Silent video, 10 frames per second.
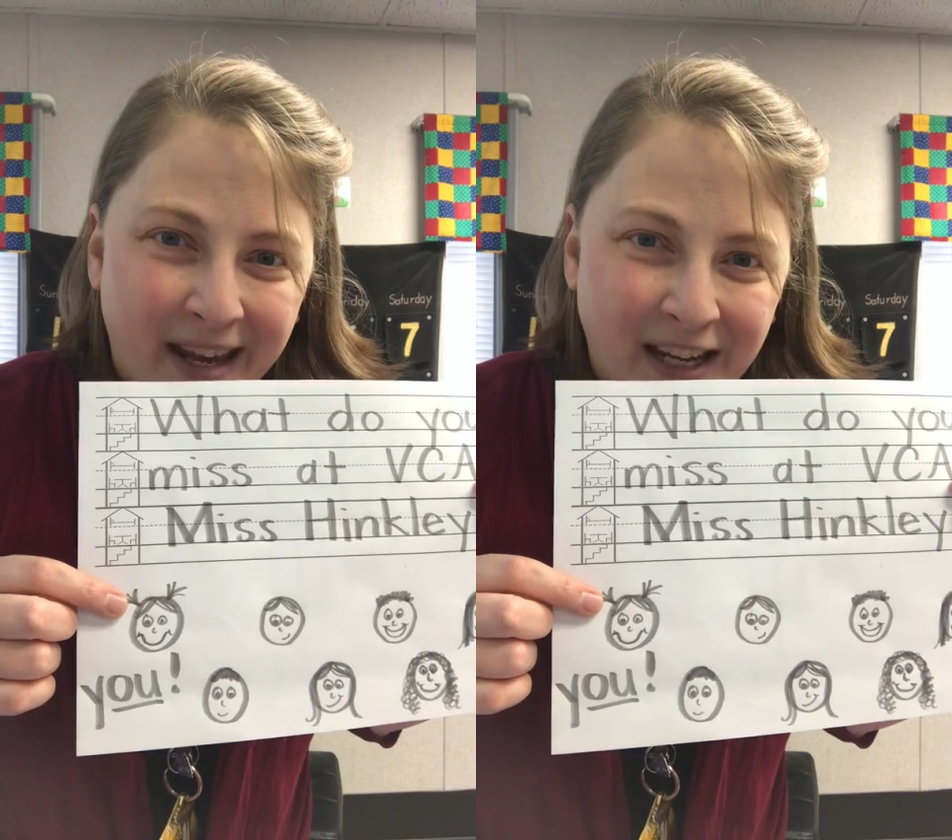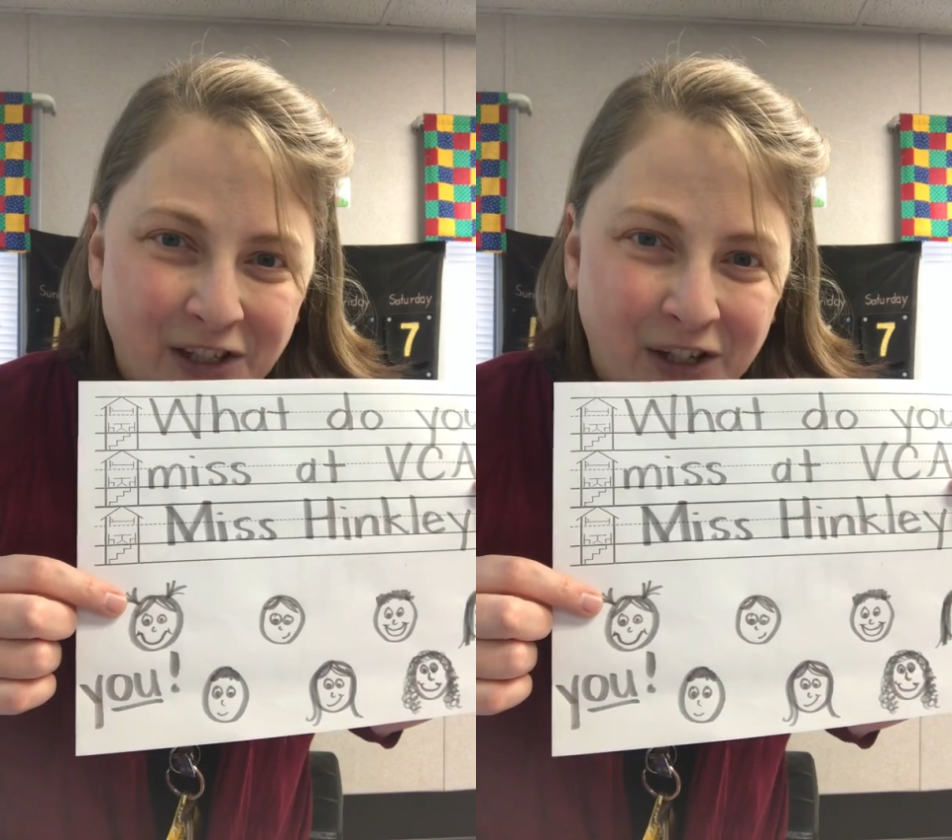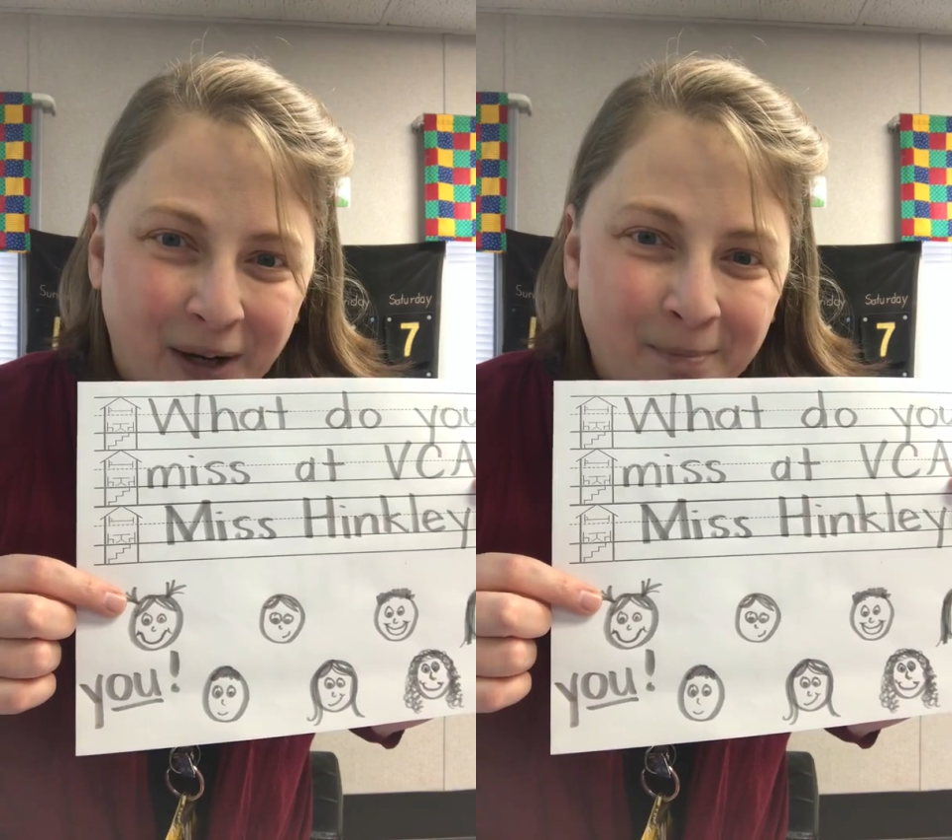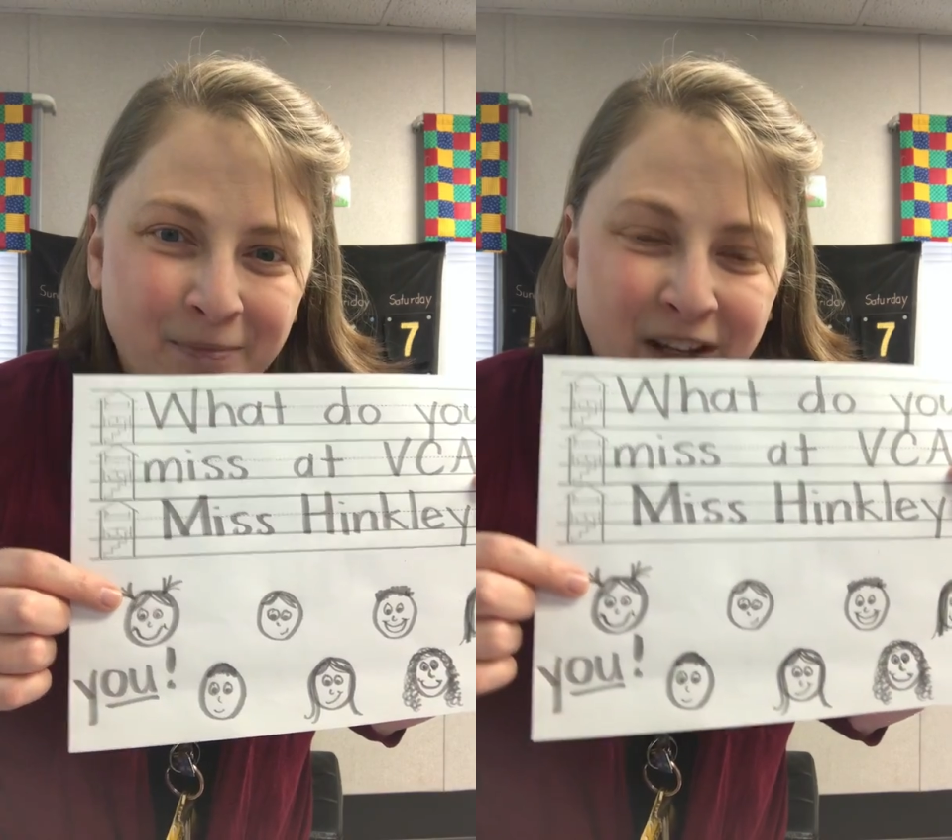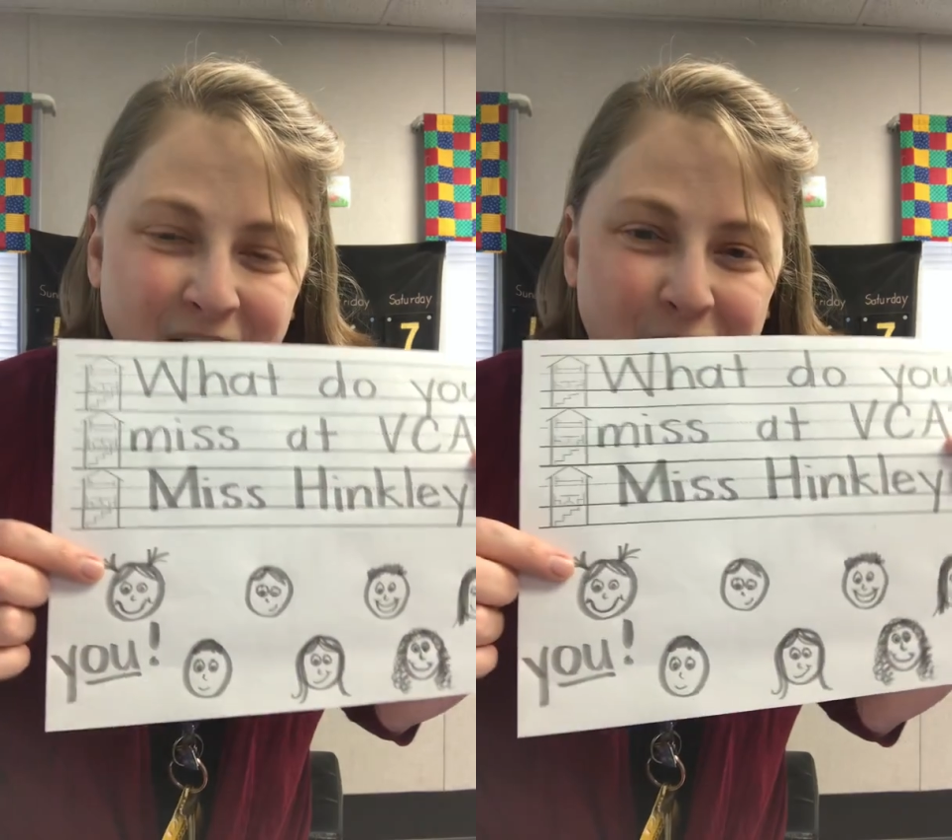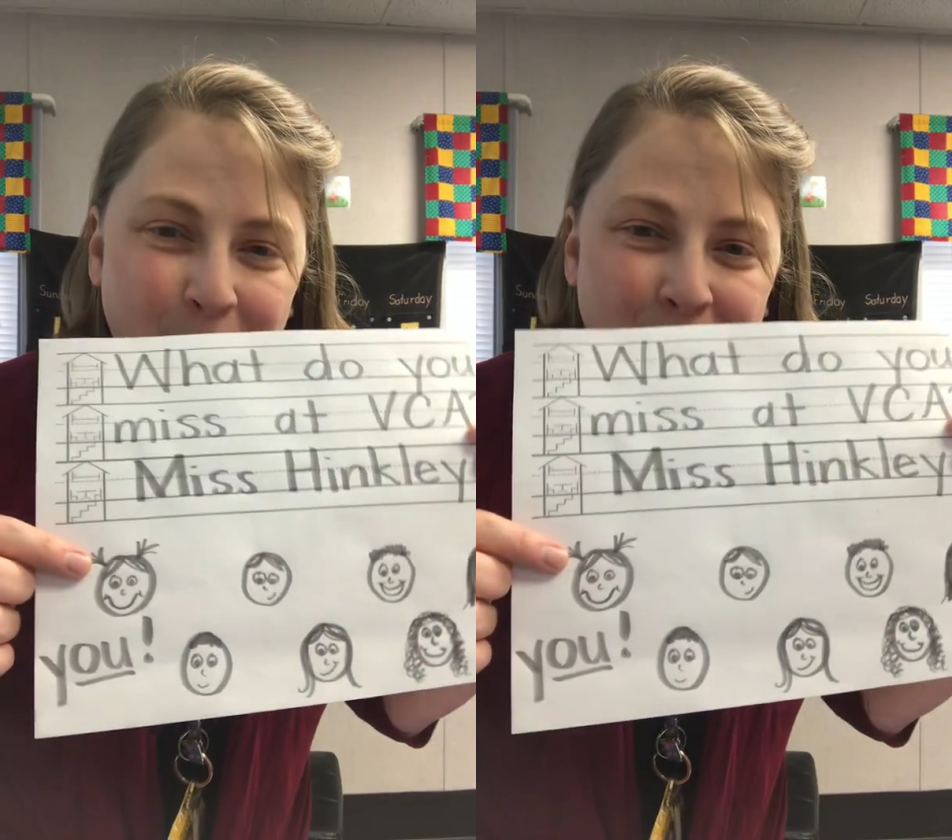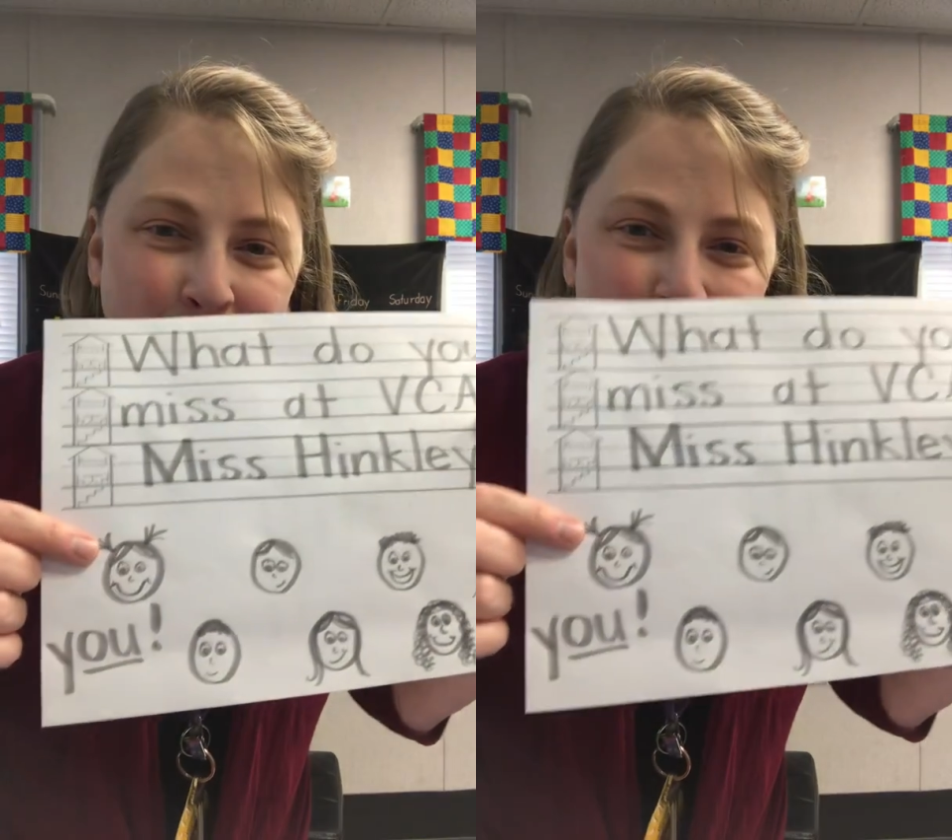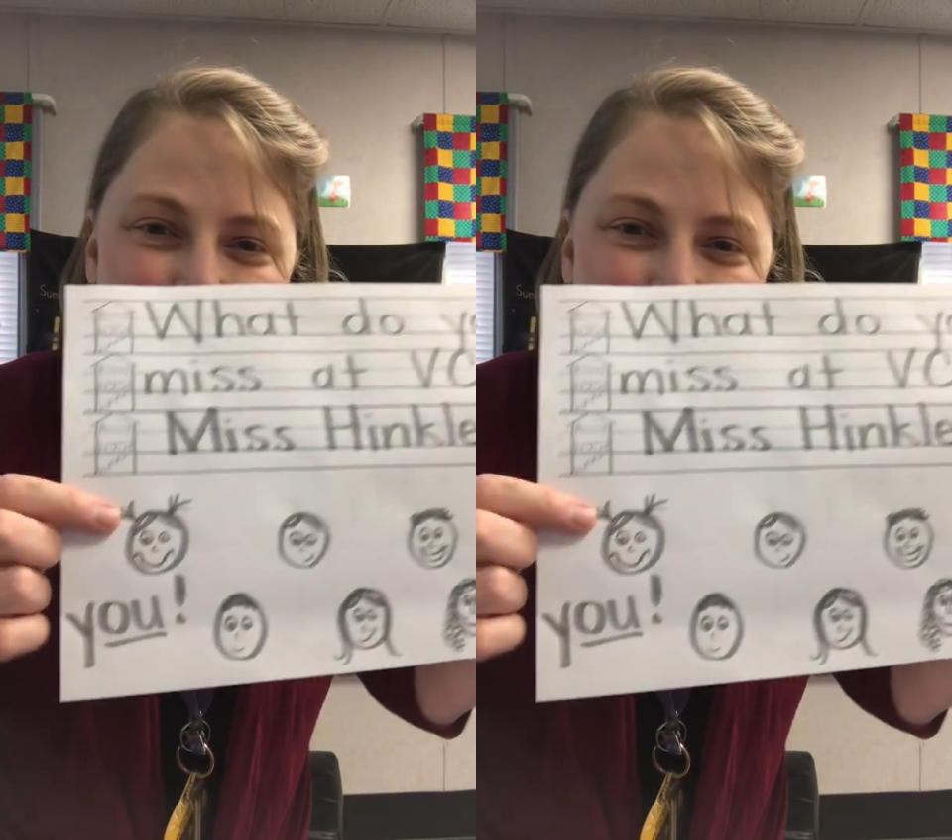answer. Do you want to know what